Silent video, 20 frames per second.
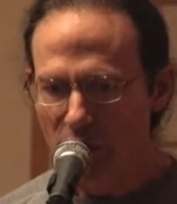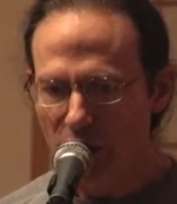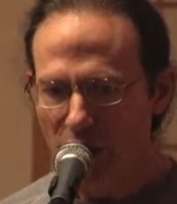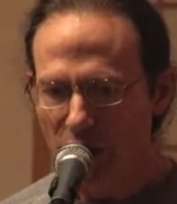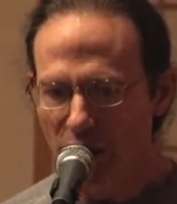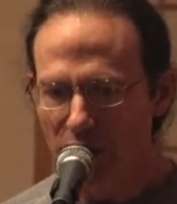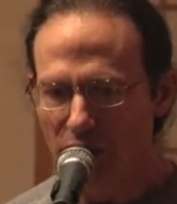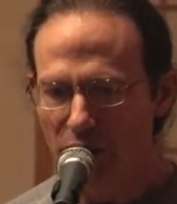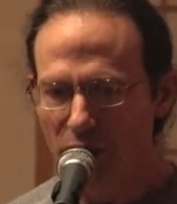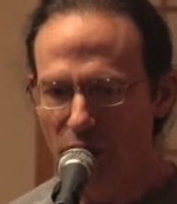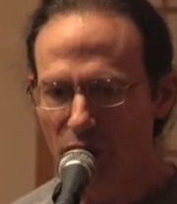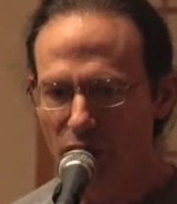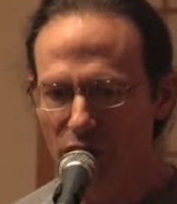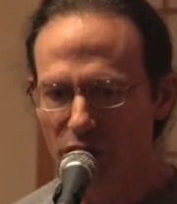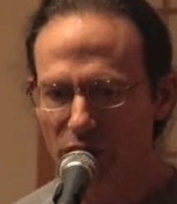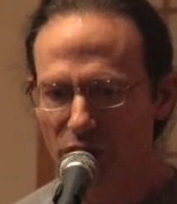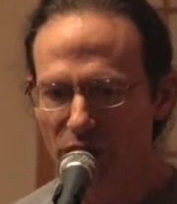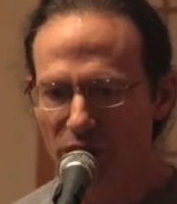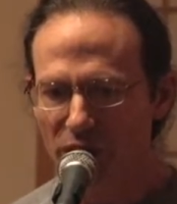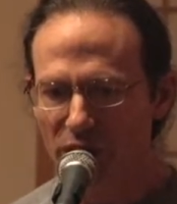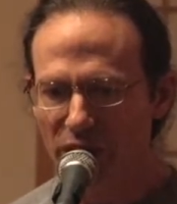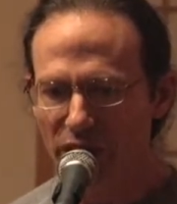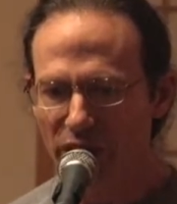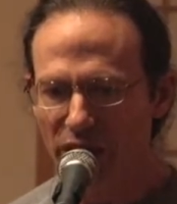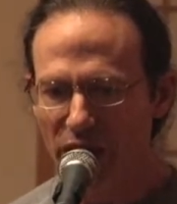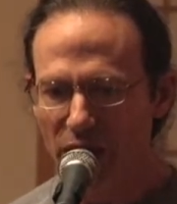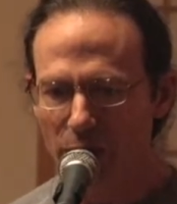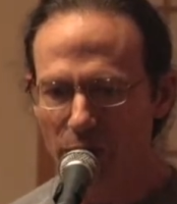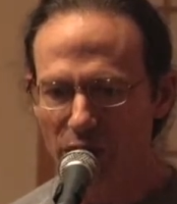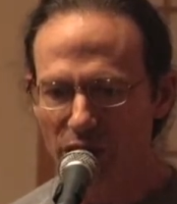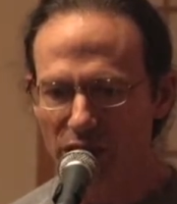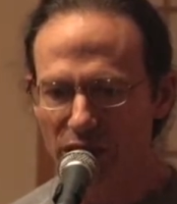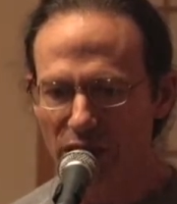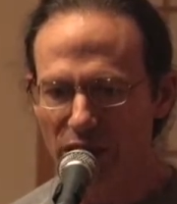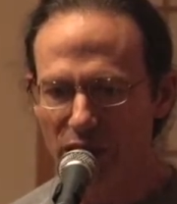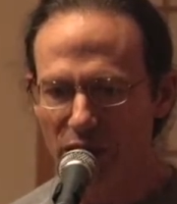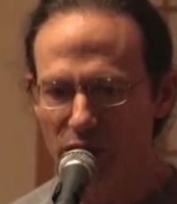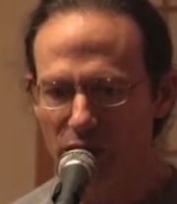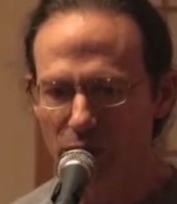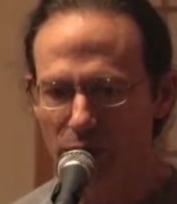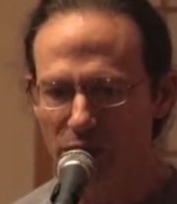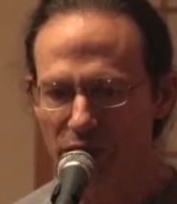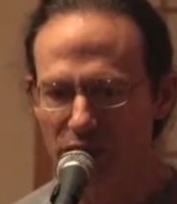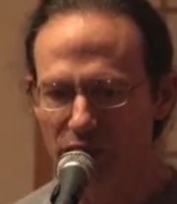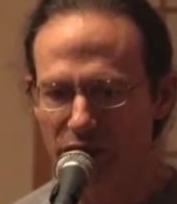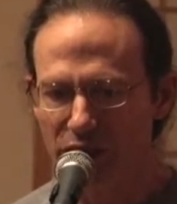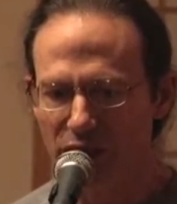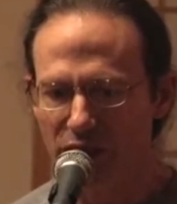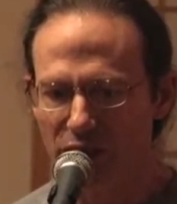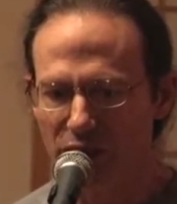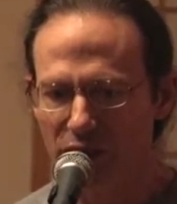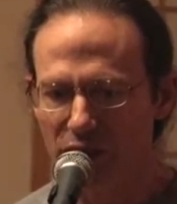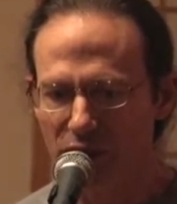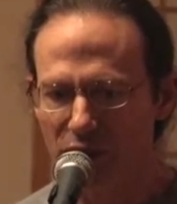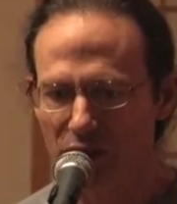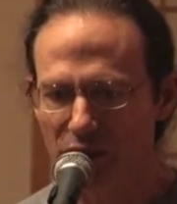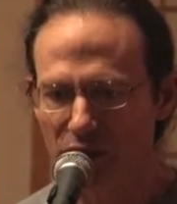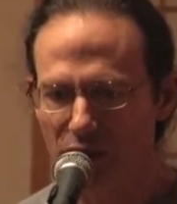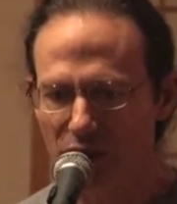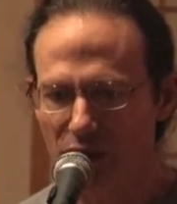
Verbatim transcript: and they're also very happy now to be together.